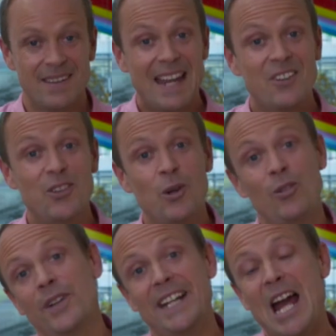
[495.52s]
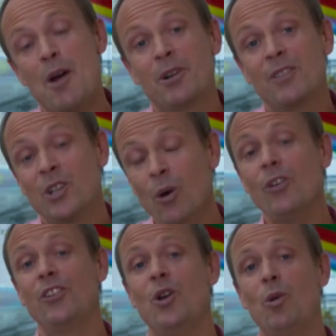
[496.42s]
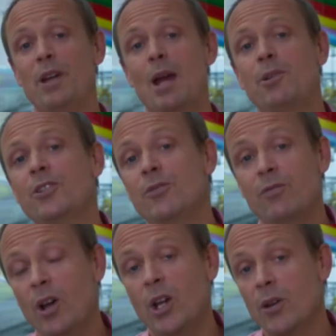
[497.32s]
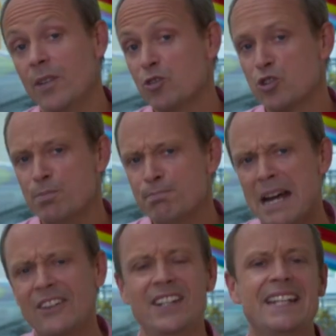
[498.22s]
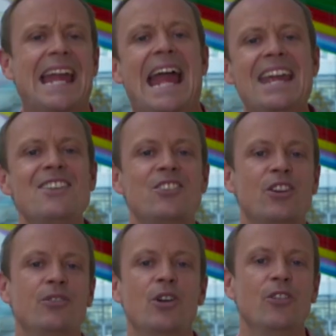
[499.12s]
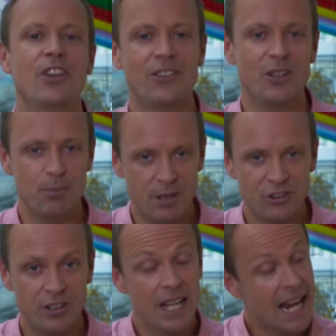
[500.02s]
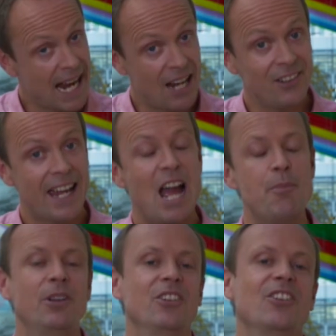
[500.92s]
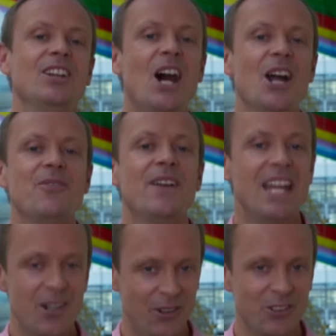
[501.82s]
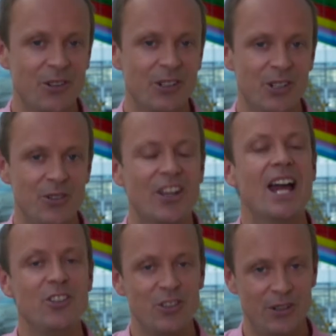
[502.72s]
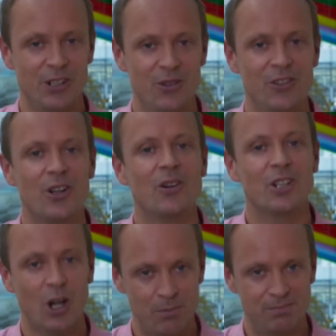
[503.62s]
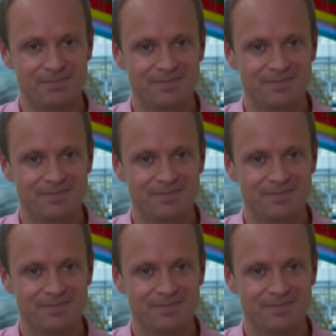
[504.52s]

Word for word: That's all for now, but of course you'll be able to follow the dramatic end to the Rosetta mission as it happens live here on Euronews and Euronews.com.